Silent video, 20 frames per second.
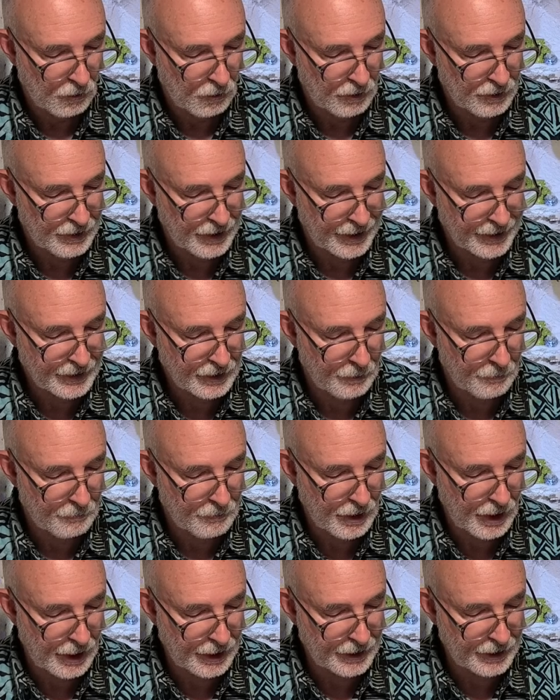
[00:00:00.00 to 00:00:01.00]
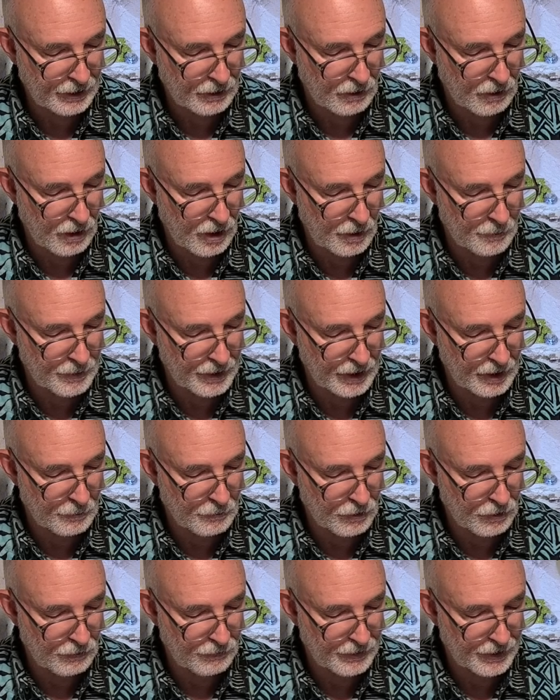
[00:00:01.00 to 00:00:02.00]
or like a mighty
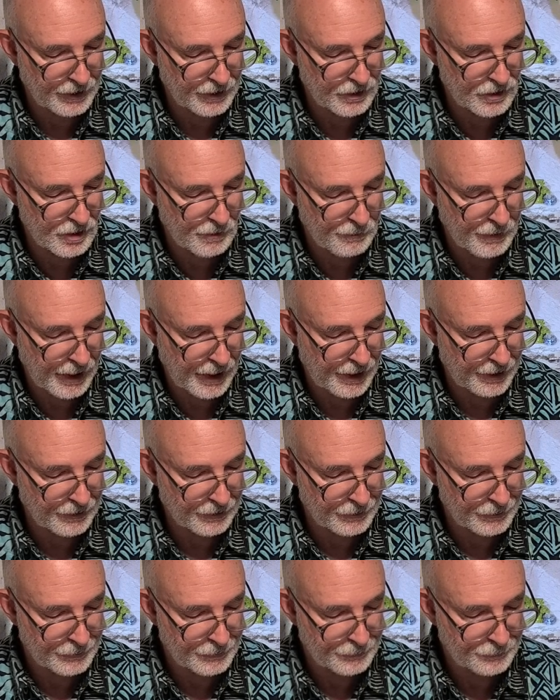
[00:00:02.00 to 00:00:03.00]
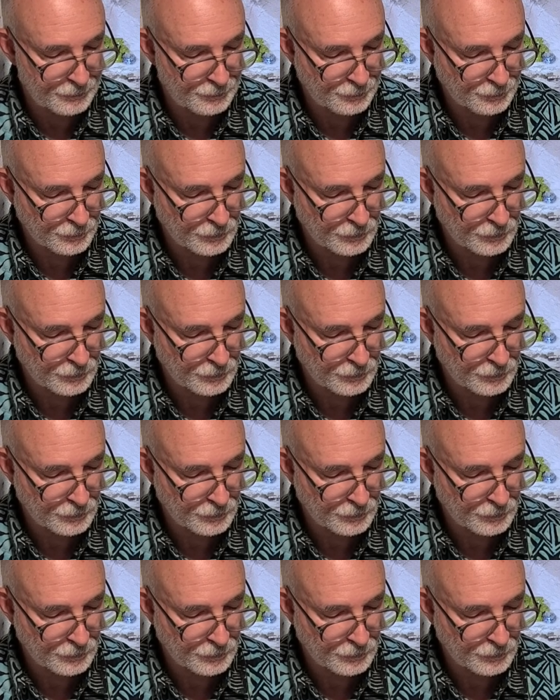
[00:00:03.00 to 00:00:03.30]
army moving into battle.